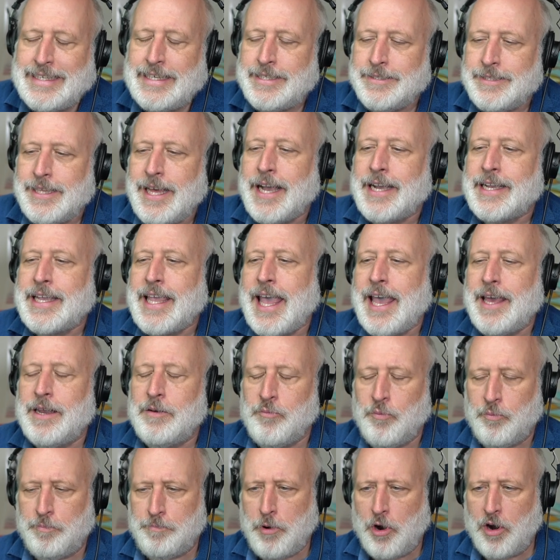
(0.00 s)

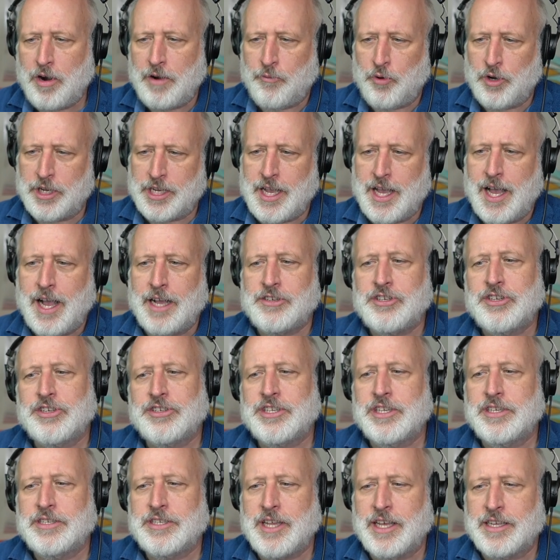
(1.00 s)
again, part of what
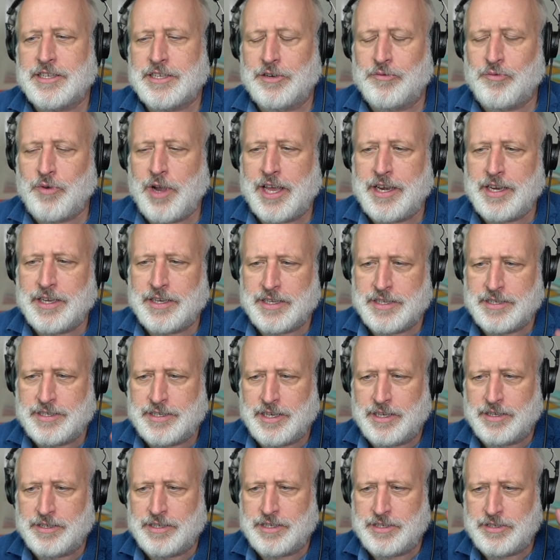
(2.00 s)
consciousness does in writing
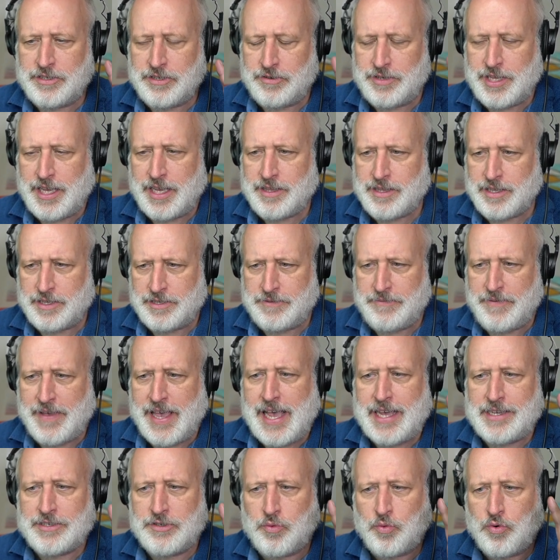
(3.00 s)
distills is you take this
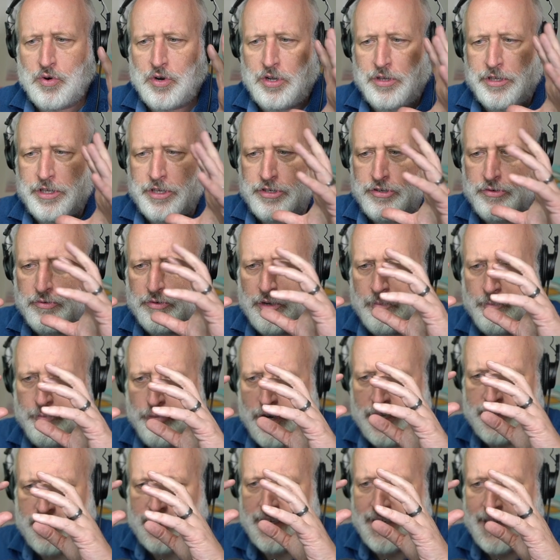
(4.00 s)
vast world and you
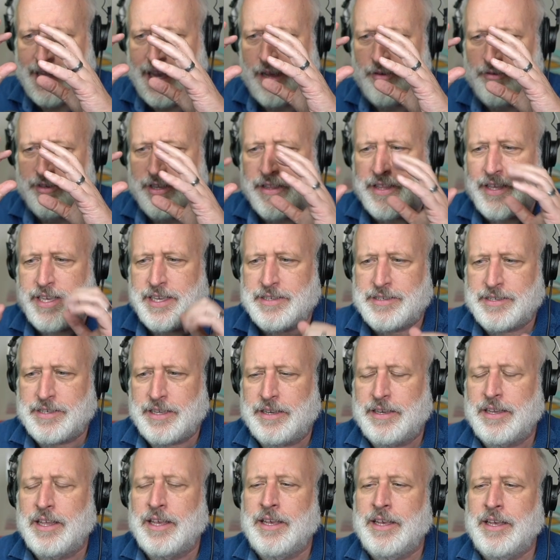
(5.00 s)
compress it down to this,
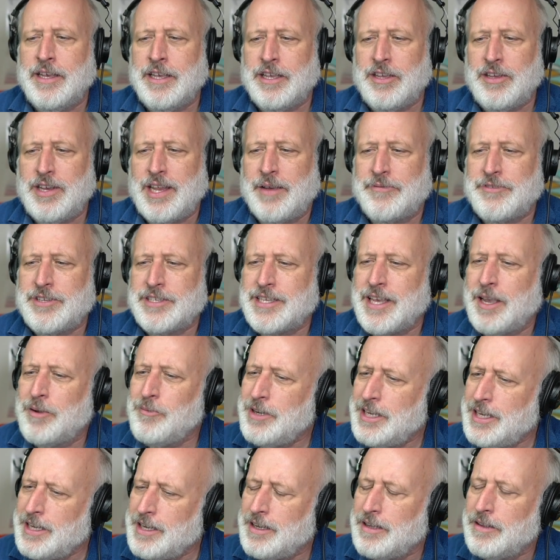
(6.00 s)
and you'd have to say,
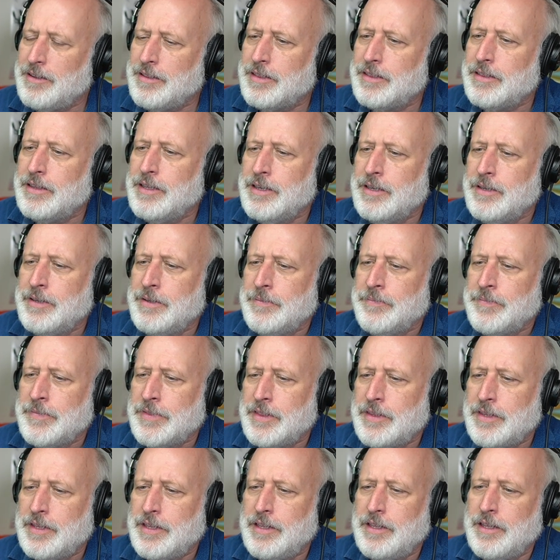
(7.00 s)
well,
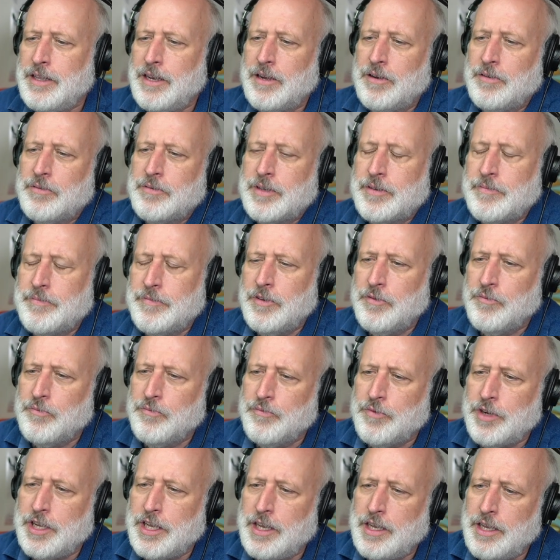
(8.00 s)
you know,
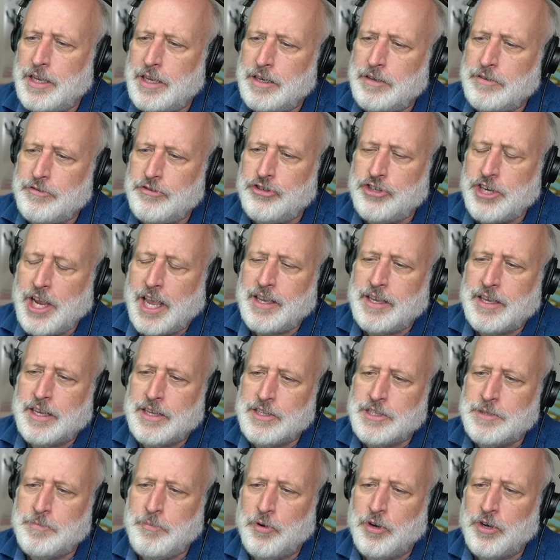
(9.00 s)
read
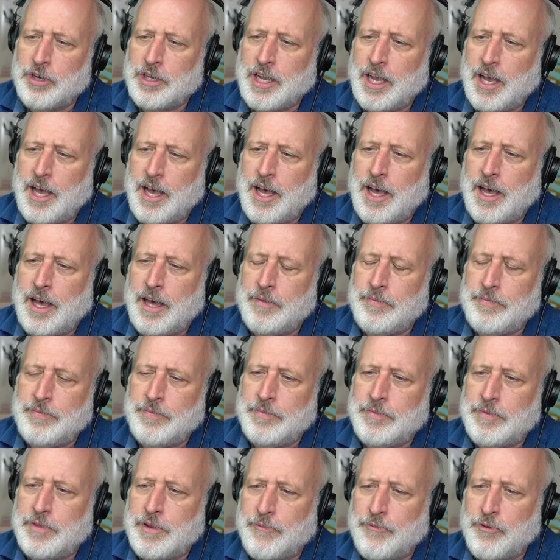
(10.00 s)
Jenkins' book
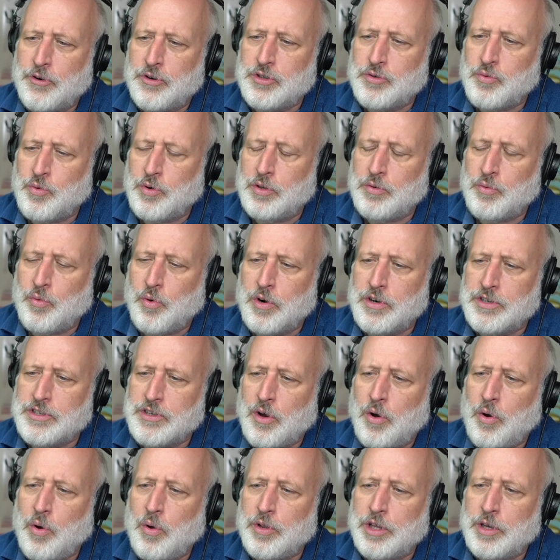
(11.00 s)
on the First World War as a
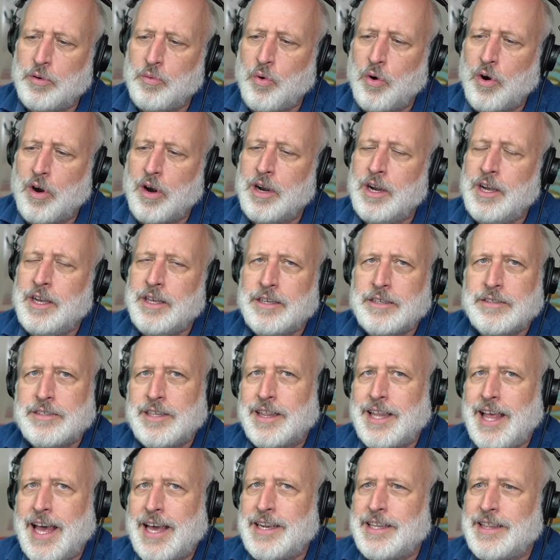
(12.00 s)
holy war. There's a
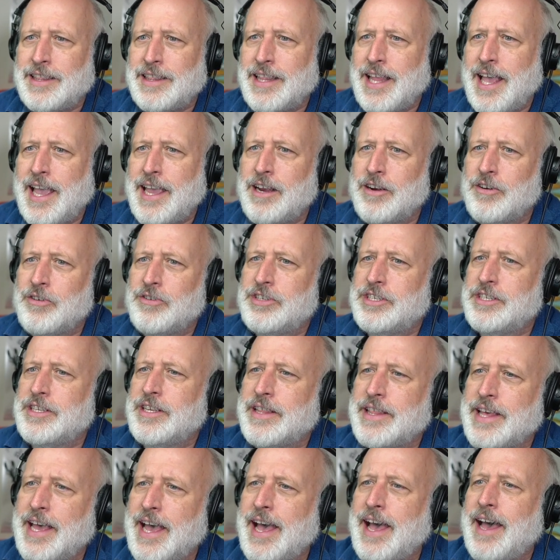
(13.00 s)
lot of layers to
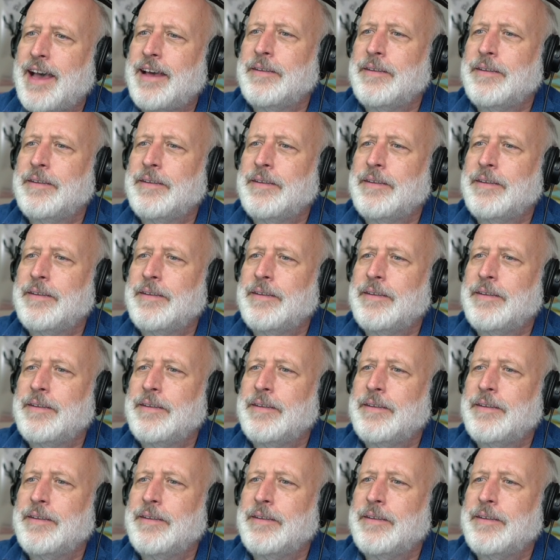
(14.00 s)
that.